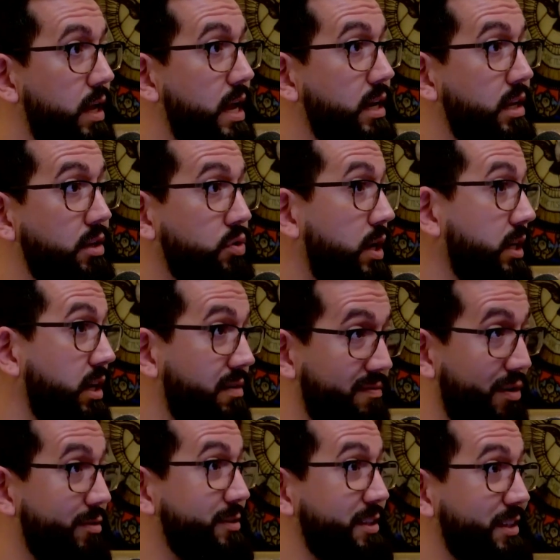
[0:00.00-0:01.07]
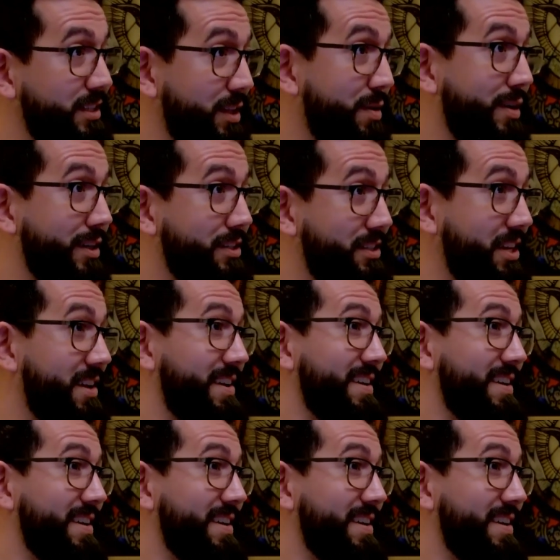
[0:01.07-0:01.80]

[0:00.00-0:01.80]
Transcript: and he tried to convert C S Lewis.